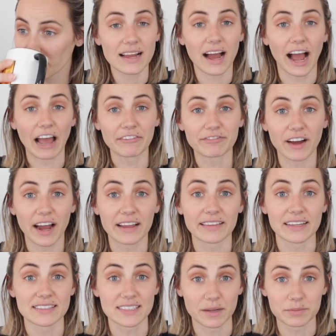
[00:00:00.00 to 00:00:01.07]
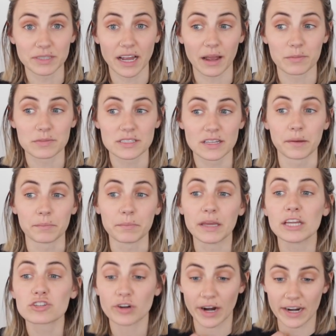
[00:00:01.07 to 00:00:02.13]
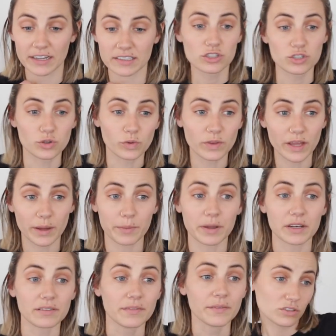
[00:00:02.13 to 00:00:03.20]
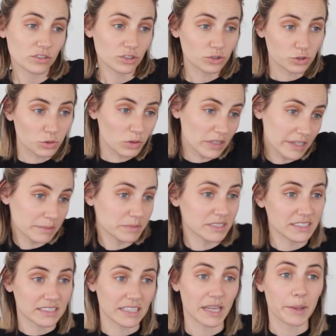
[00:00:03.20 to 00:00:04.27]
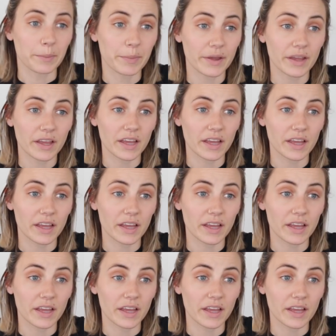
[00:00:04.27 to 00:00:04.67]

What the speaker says: I find that sometimes me trying to soothe him and control him to sleep